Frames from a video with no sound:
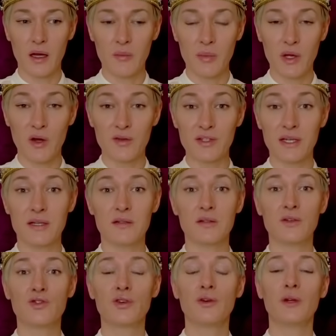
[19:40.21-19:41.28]
Because it is
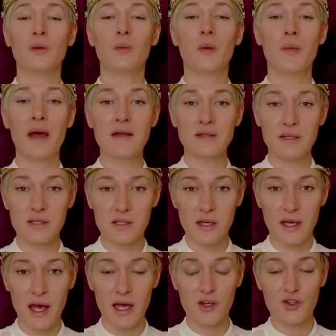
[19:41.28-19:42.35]
a truly momentous
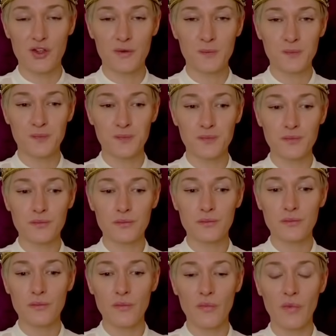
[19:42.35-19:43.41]
occasion,
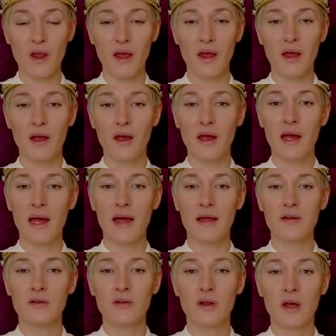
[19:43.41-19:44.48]

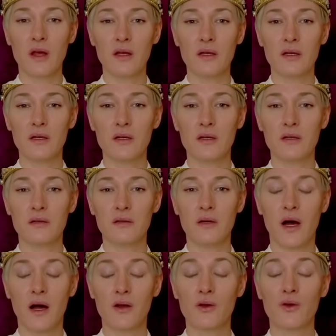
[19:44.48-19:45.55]
and
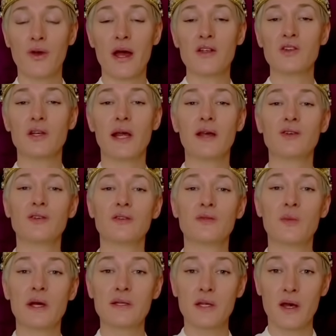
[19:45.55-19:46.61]
our congratulations
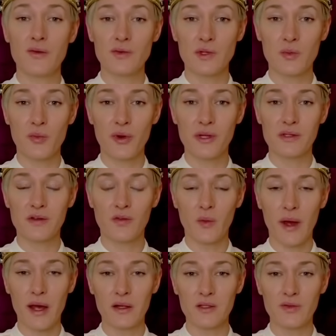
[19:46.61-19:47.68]
must go to the Prince of
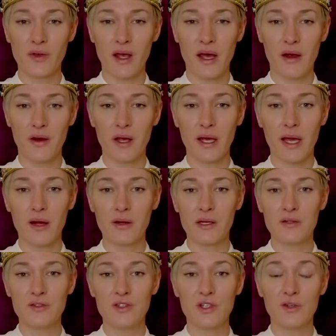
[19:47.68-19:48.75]
Wales for carrying out
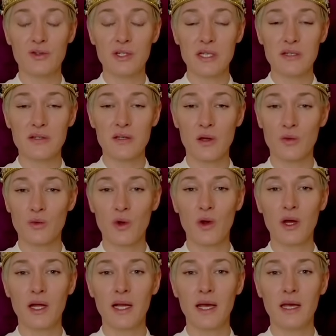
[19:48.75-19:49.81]
his duties so
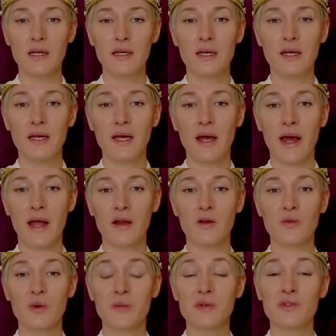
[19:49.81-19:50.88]
royally, and
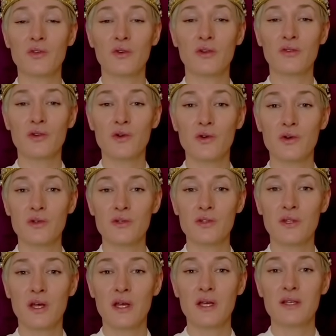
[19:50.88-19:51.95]
we must all, of
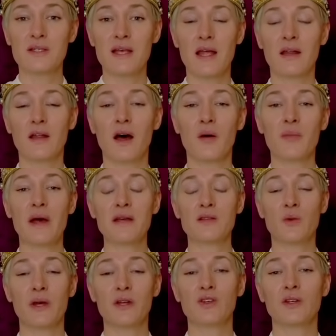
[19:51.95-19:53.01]
course, send our best
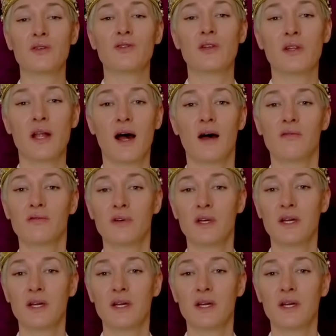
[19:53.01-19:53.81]
wishes and love,